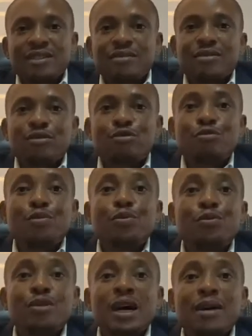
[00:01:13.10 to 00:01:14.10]
Two
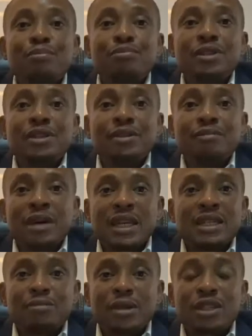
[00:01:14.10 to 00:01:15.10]
people can be
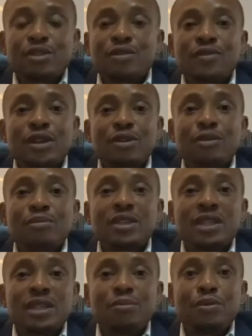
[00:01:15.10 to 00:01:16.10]
management of a company,
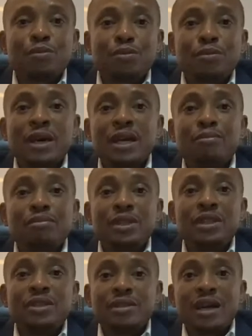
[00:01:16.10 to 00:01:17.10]
three people might
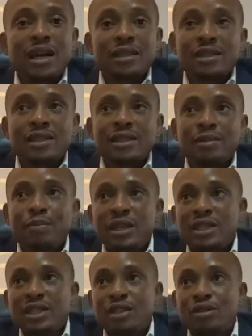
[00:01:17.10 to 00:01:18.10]
be, and
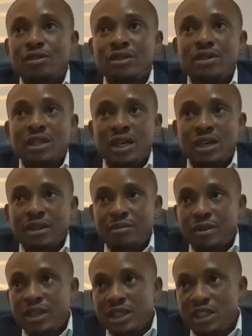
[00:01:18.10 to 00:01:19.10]
depending on
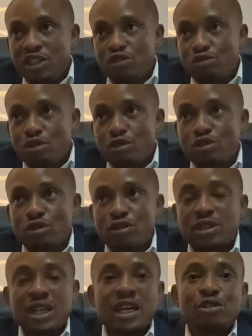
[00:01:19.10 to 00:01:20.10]
the structure
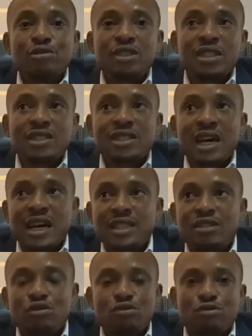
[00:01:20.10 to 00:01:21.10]
that you
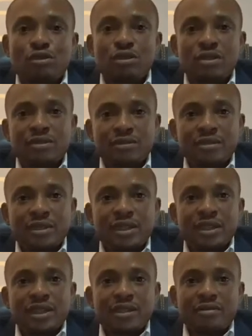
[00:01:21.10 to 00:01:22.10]
decide to run,
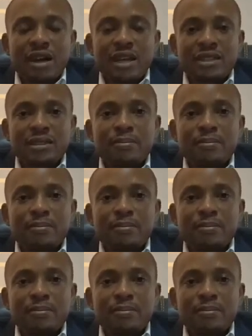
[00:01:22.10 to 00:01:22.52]
right?